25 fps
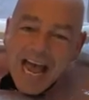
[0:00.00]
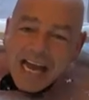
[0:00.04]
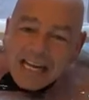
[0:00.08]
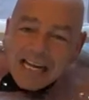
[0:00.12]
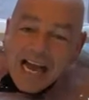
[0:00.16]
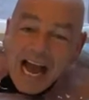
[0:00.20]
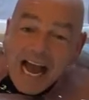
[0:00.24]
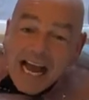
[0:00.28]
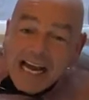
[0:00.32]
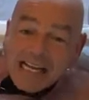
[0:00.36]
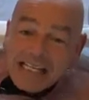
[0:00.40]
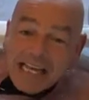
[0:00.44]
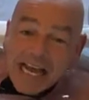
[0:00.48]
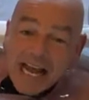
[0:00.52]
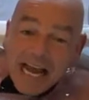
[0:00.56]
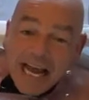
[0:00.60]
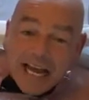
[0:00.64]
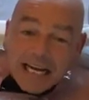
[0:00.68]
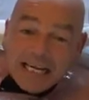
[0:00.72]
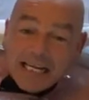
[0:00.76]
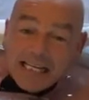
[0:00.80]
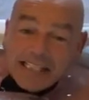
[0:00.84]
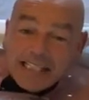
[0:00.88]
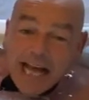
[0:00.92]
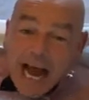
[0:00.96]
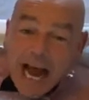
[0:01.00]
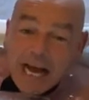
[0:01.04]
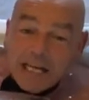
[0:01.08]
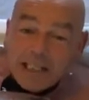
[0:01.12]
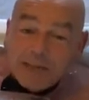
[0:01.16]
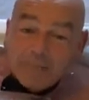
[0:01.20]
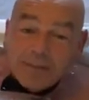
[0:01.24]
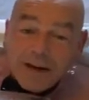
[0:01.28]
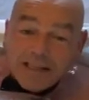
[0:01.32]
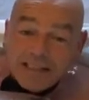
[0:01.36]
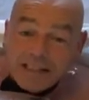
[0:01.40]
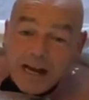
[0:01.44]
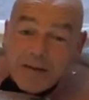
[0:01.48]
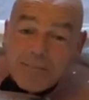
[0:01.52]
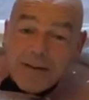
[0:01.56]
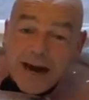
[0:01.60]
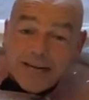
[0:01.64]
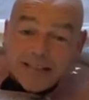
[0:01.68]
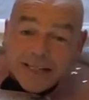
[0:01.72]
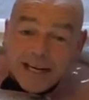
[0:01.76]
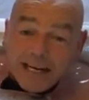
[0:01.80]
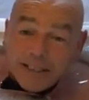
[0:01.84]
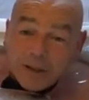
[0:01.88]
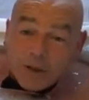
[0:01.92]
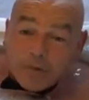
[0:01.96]
Guys, it is ice bus number
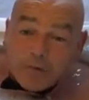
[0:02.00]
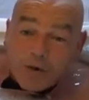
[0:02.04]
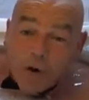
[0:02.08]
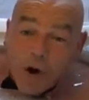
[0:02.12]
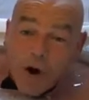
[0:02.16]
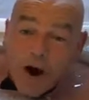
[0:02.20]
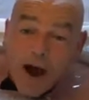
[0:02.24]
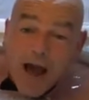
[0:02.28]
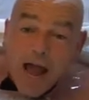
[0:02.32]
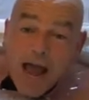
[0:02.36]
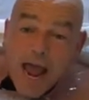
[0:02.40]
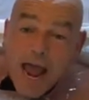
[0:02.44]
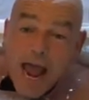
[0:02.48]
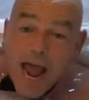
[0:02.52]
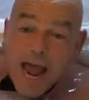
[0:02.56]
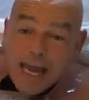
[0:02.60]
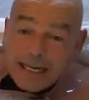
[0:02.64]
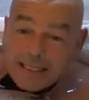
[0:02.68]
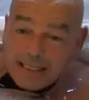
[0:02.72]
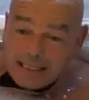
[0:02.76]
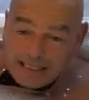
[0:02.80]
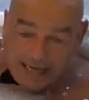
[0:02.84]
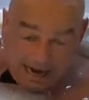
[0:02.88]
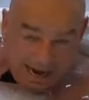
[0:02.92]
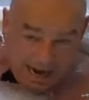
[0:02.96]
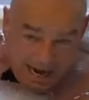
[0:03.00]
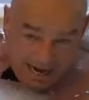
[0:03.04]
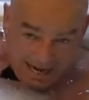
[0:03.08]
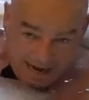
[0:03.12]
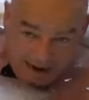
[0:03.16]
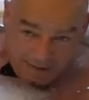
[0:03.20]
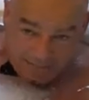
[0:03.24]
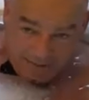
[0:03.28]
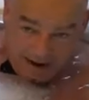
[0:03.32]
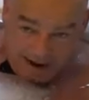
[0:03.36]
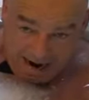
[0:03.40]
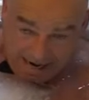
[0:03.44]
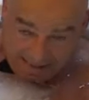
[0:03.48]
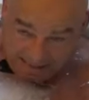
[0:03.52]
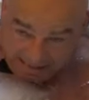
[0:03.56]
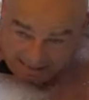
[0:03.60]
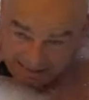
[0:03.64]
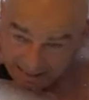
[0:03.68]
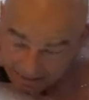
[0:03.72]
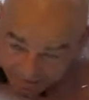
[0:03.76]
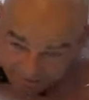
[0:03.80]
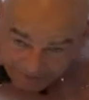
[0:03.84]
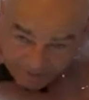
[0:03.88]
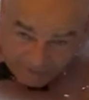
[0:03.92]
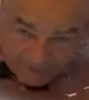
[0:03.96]
184 and day number
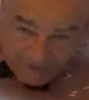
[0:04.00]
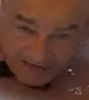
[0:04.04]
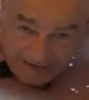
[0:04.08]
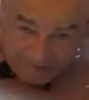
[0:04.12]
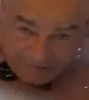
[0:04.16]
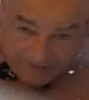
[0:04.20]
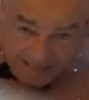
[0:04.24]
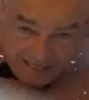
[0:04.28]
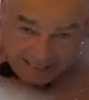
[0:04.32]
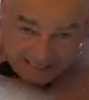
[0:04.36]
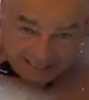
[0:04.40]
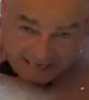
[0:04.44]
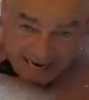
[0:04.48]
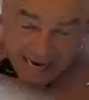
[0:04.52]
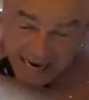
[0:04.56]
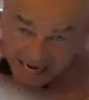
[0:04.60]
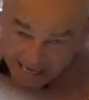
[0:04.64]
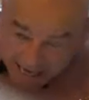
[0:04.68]
175, guys.